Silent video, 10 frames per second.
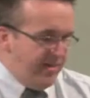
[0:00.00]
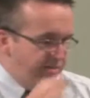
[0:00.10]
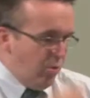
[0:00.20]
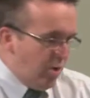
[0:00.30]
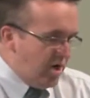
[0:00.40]
in
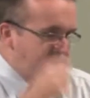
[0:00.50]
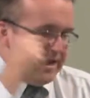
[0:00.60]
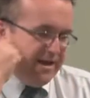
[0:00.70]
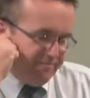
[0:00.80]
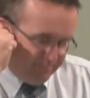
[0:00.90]
the Word,
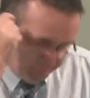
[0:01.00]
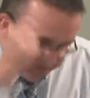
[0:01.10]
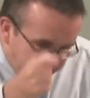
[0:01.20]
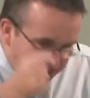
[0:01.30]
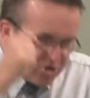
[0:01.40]

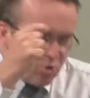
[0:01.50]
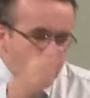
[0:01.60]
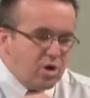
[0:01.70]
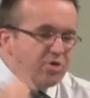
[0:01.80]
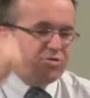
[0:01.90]
getting your
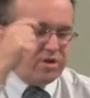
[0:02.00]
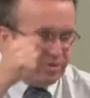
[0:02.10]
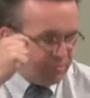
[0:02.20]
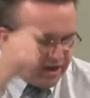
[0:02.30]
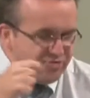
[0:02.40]
Word,
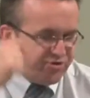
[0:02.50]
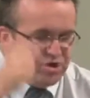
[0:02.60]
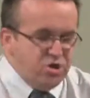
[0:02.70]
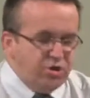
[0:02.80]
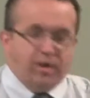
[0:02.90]
your mind
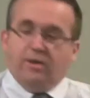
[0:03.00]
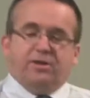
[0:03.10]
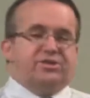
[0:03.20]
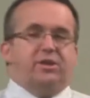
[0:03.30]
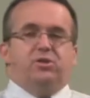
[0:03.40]
renewed,
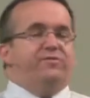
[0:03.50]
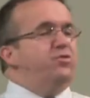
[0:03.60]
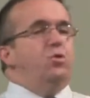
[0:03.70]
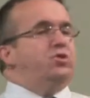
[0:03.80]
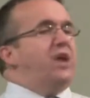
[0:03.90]
listen, you've
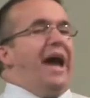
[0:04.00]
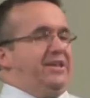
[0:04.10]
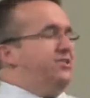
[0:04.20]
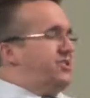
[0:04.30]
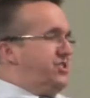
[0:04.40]
no
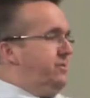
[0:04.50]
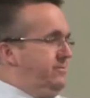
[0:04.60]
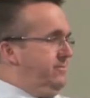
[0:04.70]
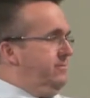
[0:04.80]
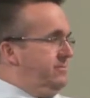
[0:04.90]
chance
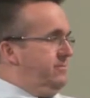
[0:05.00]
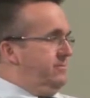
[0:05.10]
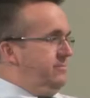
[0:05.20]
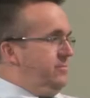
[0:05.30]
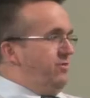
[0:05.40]

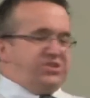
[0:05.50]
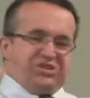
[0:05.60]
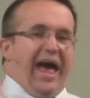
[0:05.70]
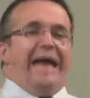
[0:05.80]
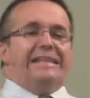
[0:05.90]
of
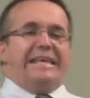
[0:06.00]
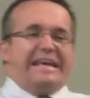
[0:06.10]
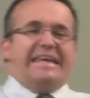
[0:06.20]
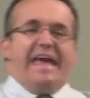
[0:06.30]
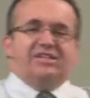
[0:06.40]
standing
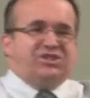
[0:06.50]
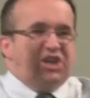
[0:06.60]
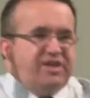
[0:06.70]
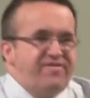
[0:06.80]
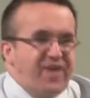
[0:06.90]
against the
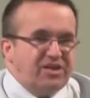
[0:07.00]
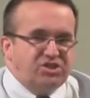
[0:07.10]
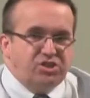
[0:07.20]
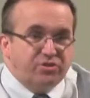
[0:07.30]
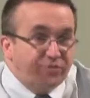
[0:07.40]

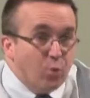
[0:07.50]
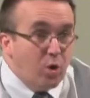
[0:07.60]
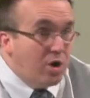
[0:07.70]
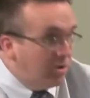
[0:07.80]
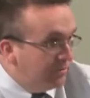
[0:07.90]
convictions of the
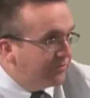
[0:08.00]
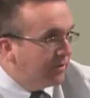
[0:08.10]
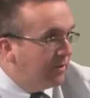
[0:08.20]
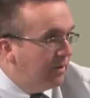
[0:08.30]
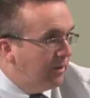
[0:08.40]
world.
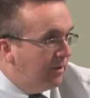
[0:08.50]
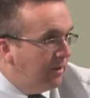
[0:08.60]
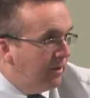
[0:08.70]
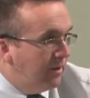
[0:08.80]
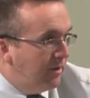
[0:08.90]

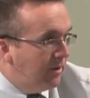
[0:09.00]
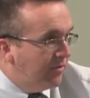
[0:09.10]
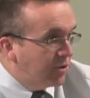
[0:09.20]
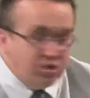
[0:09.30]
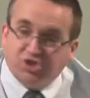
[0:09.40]

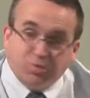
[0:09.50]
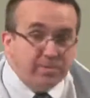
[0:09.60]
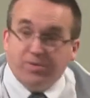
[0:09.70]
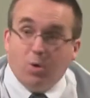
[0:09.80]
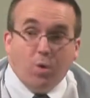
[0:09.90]
They're going to
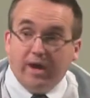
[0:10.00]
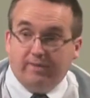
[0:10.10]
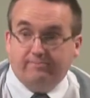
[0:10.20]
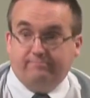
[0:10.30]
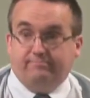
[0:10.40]
sweep you away.
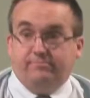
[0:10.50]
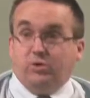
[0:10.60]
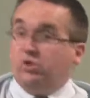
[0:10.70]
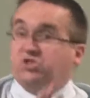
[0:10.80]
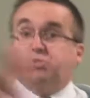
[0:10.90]

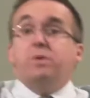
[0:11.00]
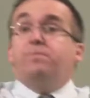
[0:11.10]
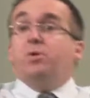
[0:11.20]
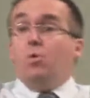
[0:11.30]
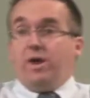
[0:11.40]
They're going to
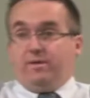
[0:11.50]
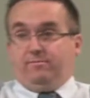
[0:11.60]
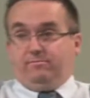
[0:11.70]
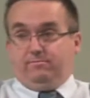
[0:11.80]
sweep you away.